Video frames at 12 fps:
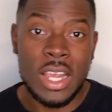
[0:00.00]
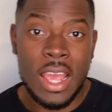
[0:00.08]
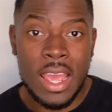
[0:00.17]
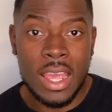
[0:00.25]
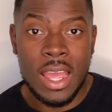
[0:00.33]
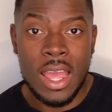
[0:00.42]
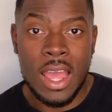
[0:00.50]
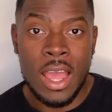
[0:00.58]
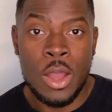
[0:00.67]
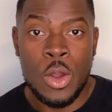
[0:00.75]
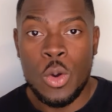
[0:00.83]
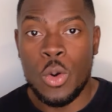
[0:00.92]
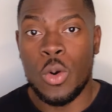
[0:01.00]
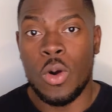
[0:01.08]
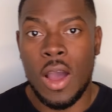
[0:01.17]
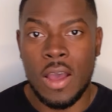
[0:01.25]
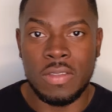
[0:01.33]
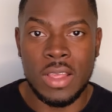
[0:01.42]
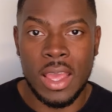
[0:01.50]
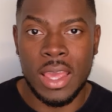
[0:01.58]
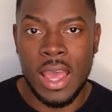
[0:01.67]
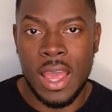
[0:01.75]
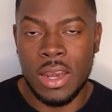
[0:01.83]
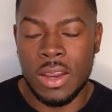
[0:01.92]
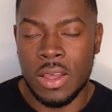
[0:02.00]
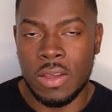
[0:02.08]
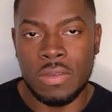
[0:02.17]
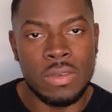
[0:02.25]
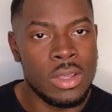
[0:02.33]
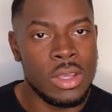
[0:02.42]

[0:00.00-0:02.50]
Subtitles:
haircut or after I kind of